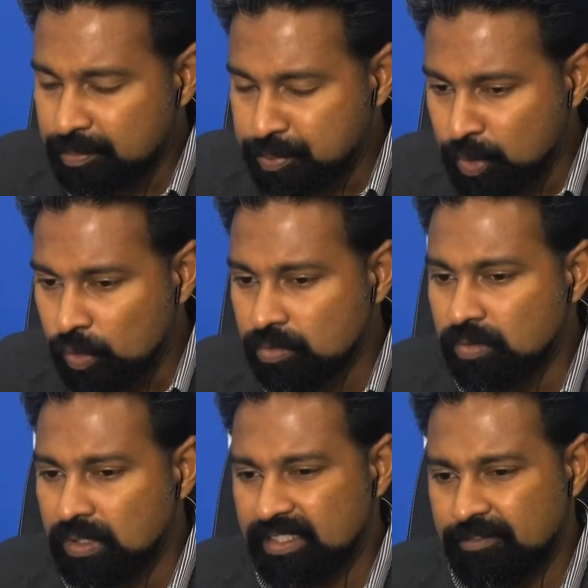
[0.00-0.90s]

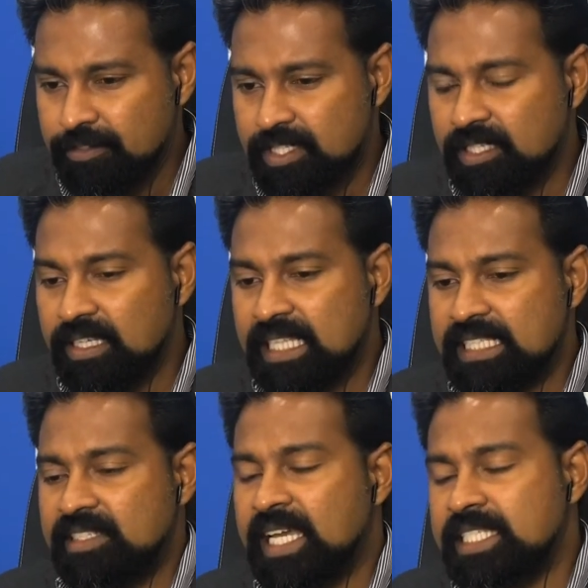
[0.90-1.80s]
prove the physical
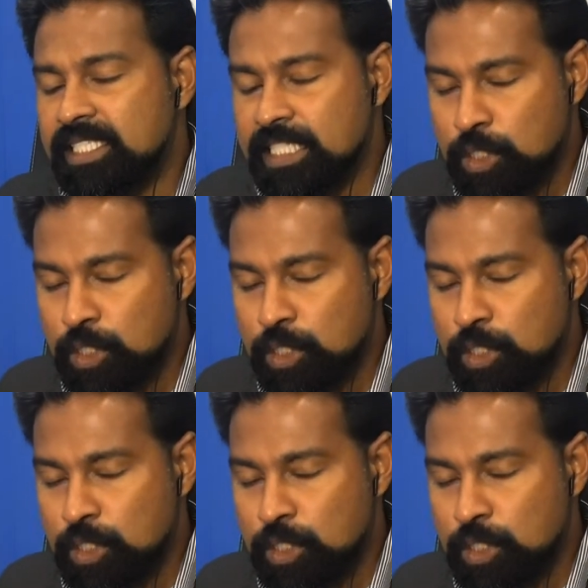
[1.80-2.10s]
exercise is